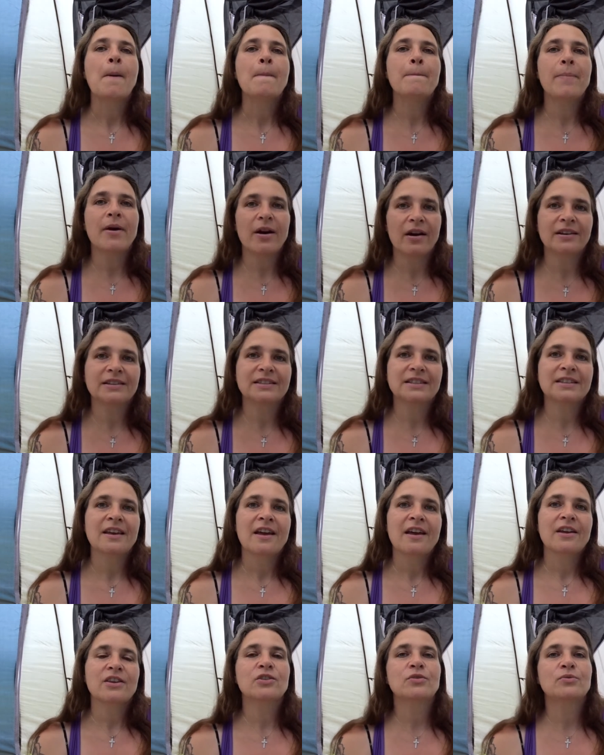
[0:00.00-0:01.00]
but
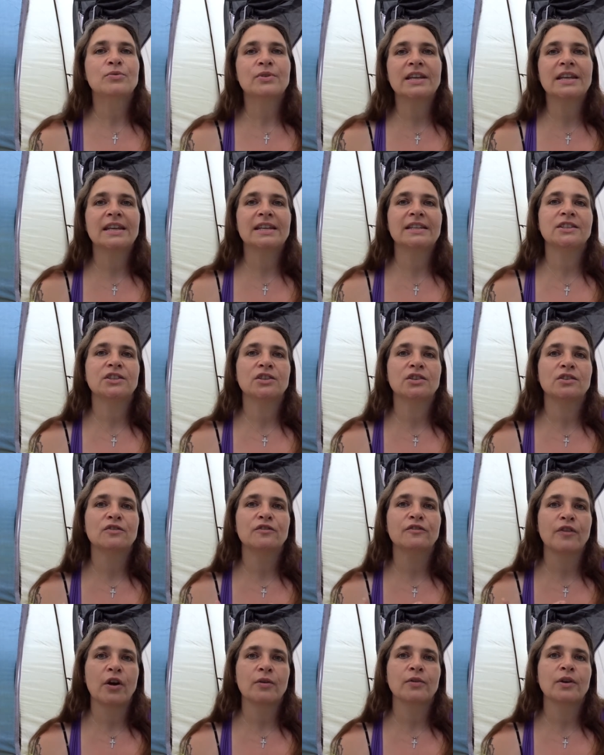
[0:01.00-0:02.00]
you need to
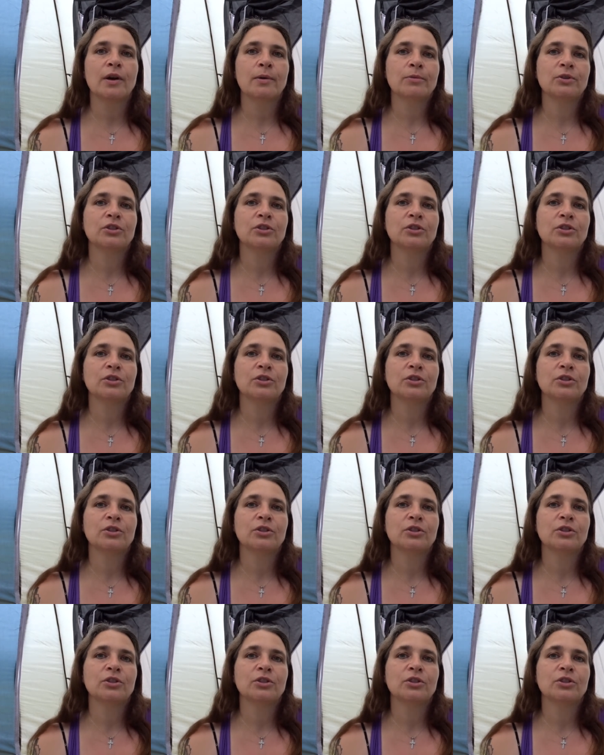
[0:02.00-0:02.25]
phone up